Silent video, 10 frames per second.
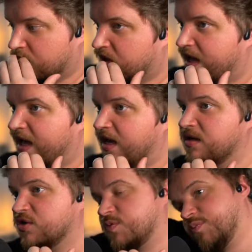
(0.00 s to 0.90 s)

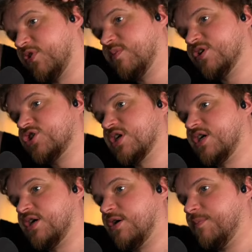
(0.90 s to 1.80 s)
And pretty much,
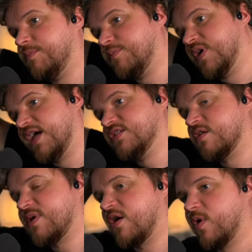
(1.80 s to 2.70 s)
it's not
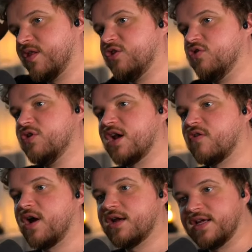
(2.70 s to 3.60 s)
about whether you get it
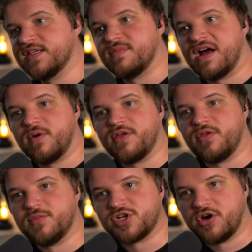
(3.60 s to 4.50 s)
right. It's about whether
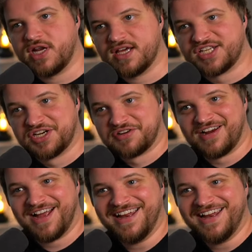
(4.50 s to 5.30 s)
the majority gets it right.